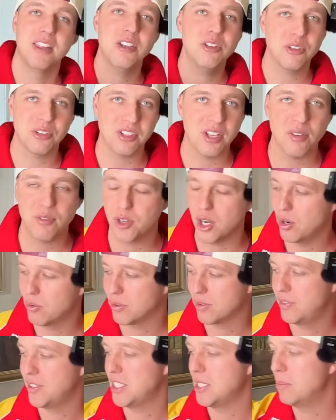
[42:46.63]
These will sell for
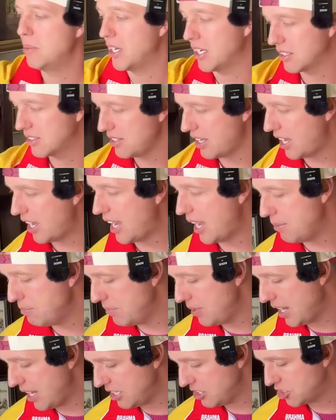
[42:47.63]
over $50.
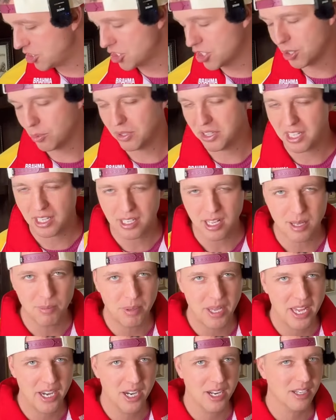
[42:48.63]
I'm not sure what they
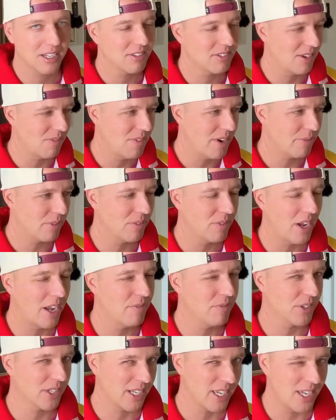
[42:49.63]
comp out at because
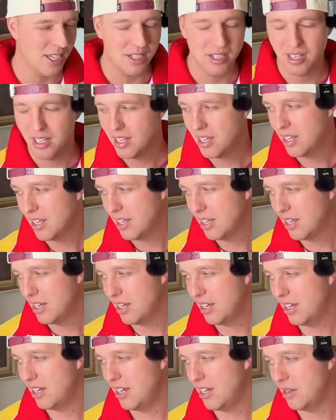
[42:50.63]
I forget.
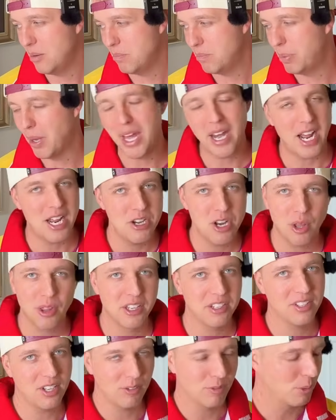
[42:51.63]
But I know
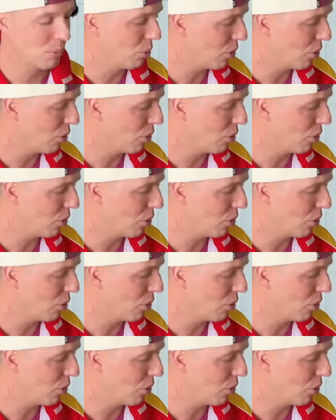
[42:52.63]
they sell for